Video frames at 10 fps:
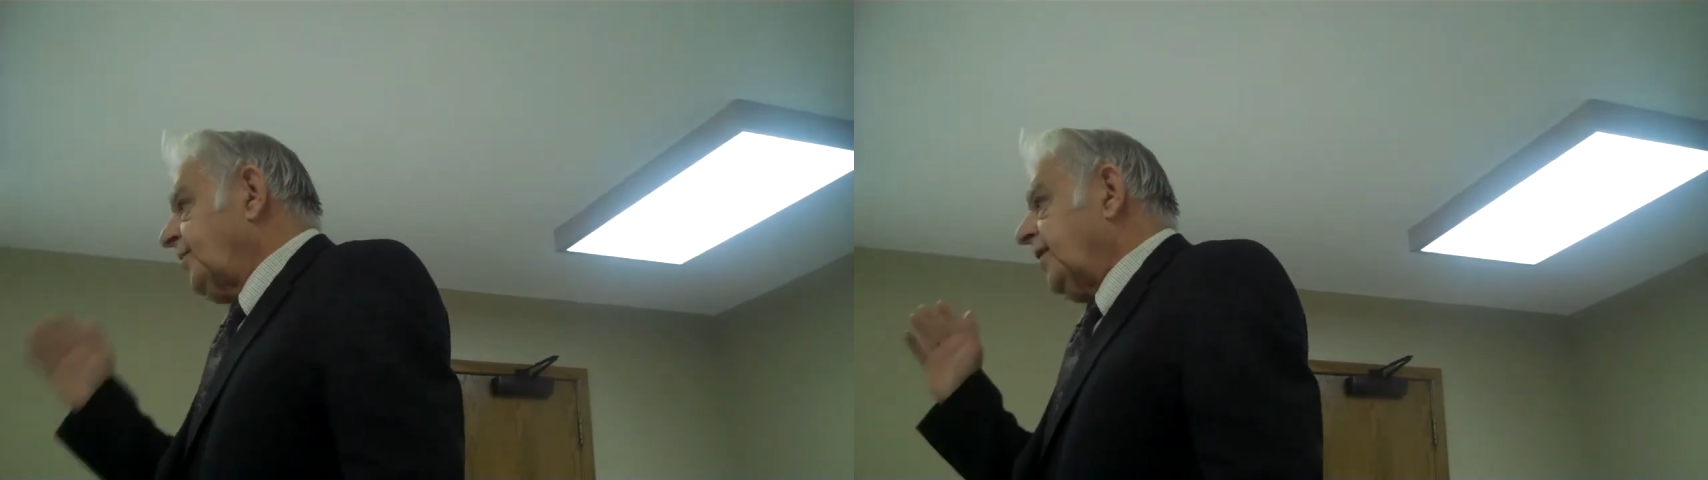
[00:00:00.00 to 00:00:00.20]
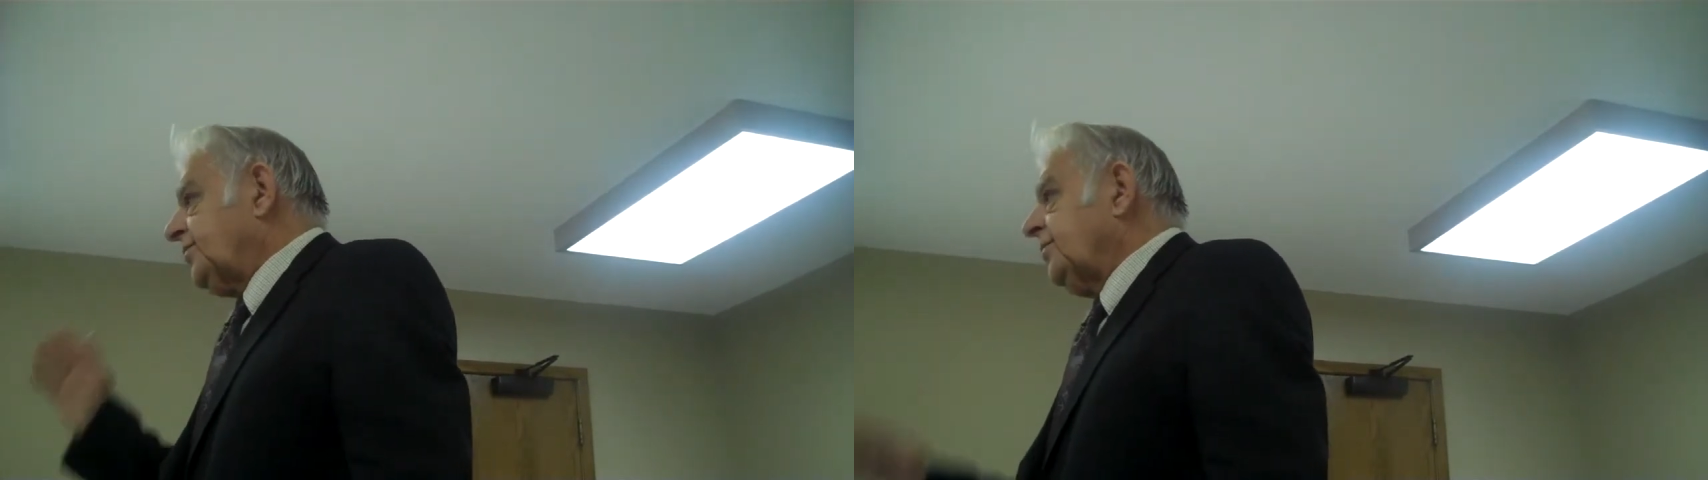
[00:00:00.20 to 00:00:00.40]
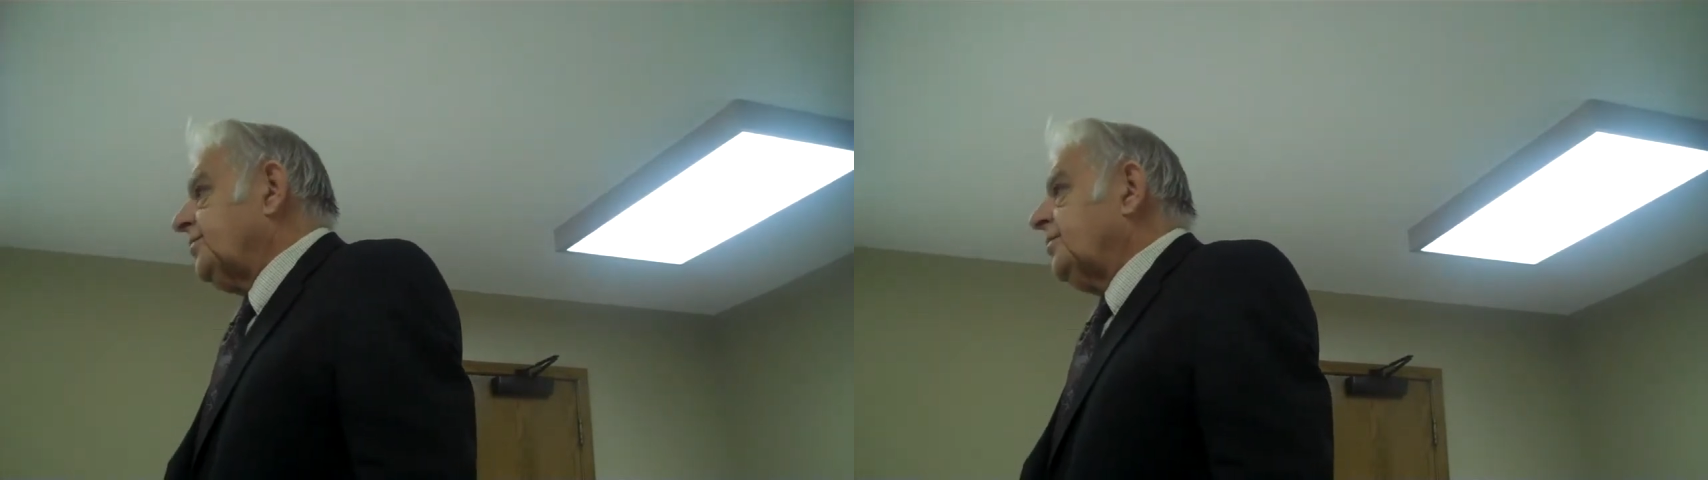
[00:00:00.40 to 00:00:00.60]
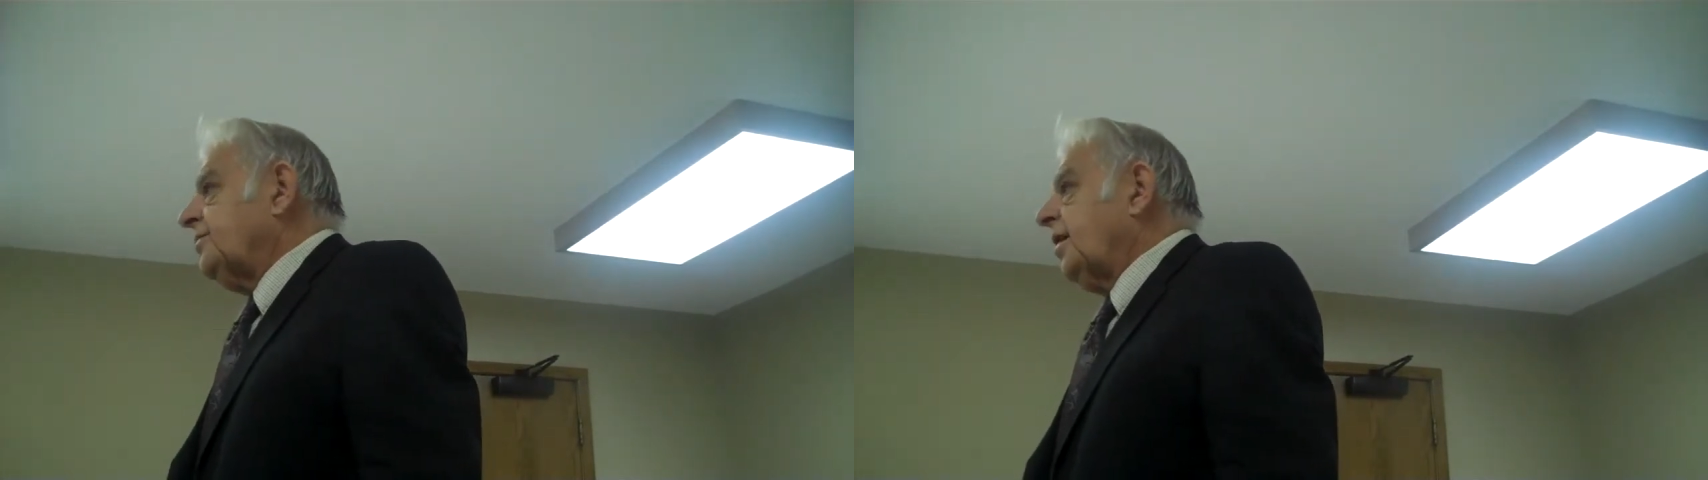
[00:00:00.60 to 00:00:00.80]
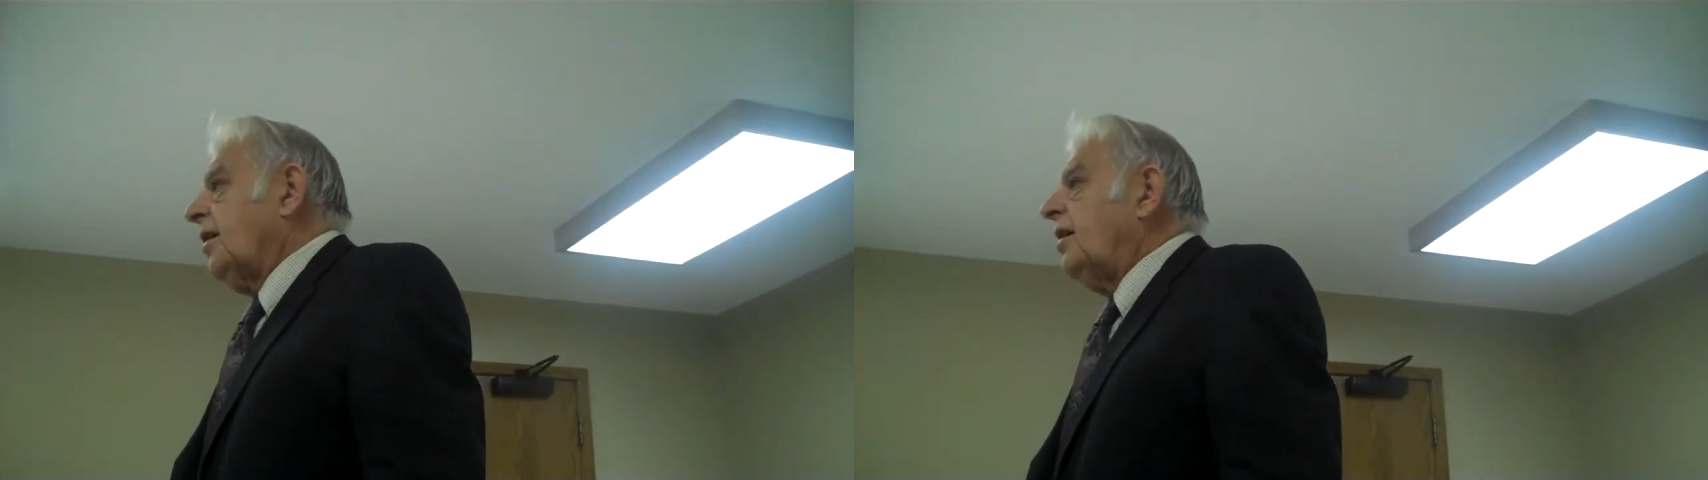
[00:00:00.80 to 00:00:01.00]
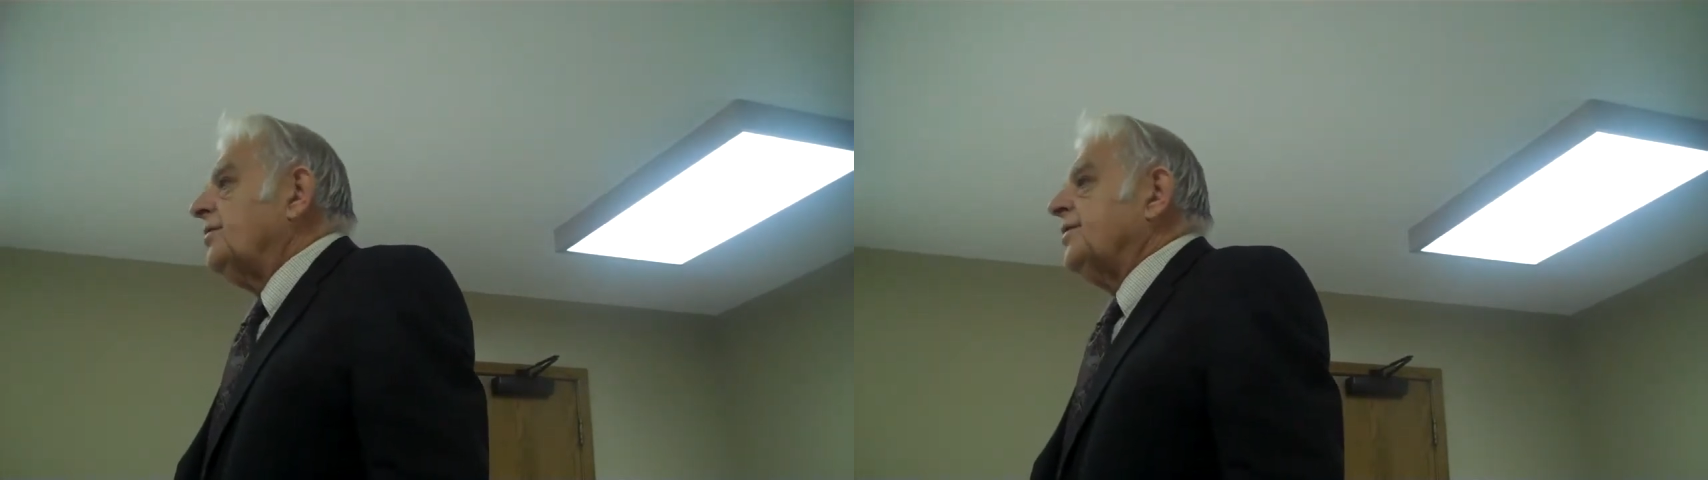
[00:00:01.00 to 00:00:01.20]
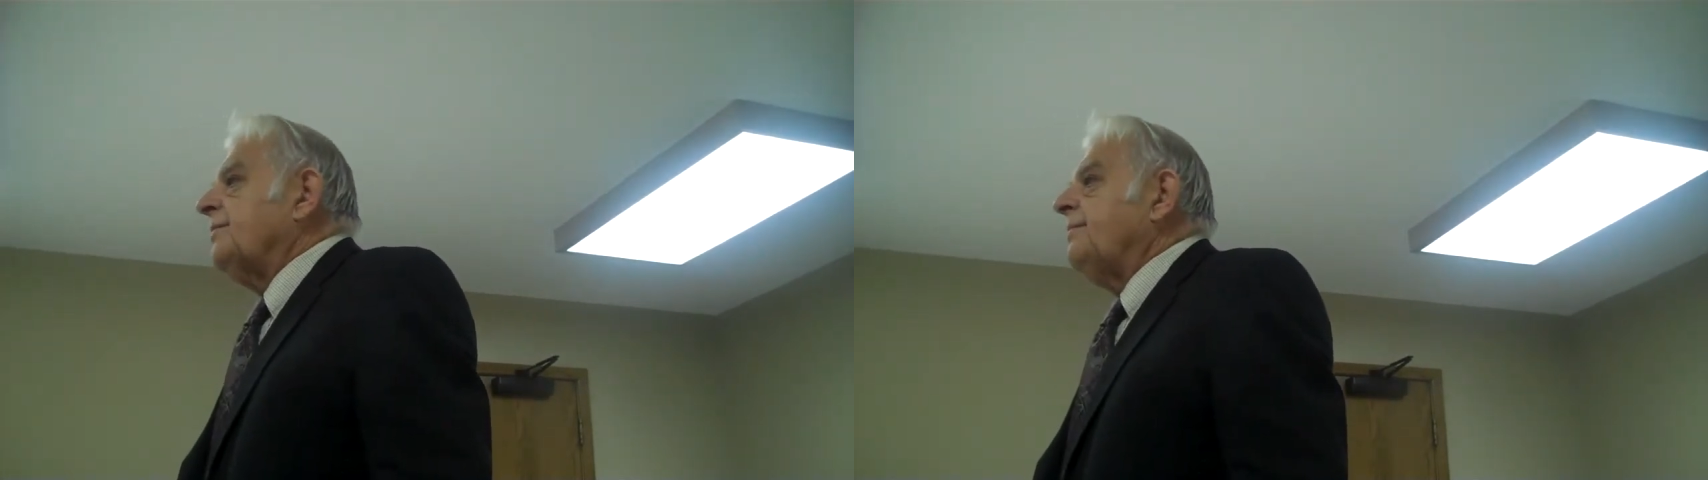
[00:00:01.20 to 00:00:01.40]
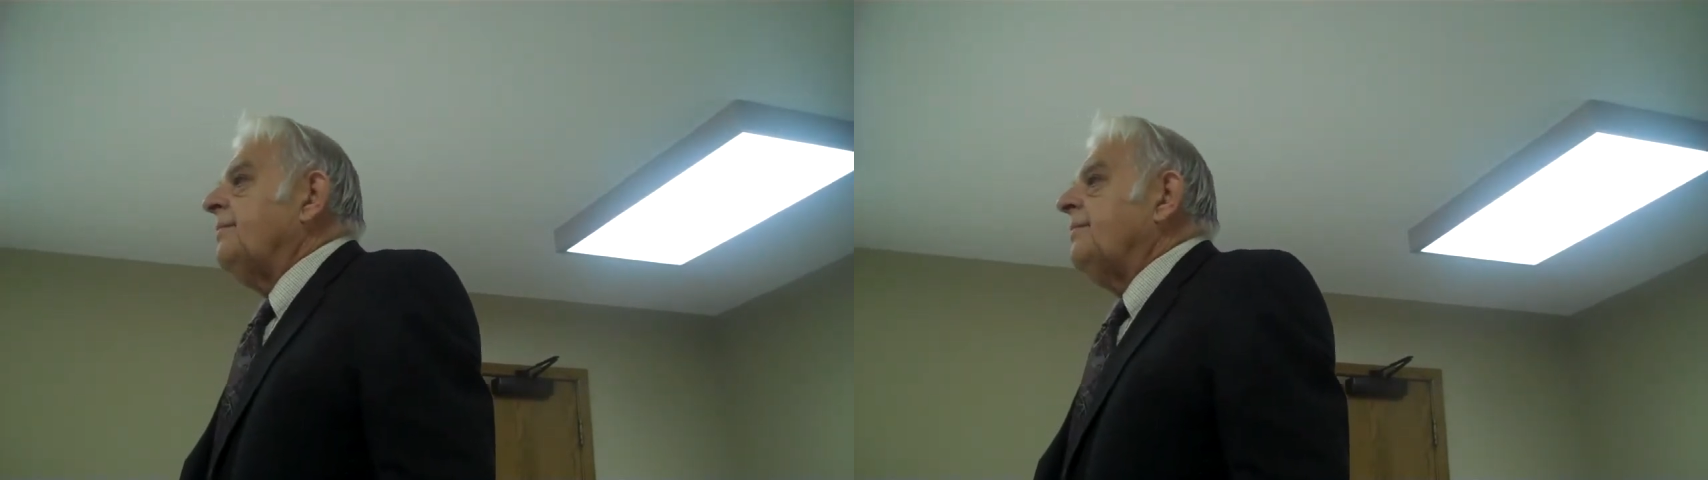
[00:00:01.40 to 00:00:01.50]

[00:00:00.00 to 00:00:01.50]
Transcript: professor of psychology.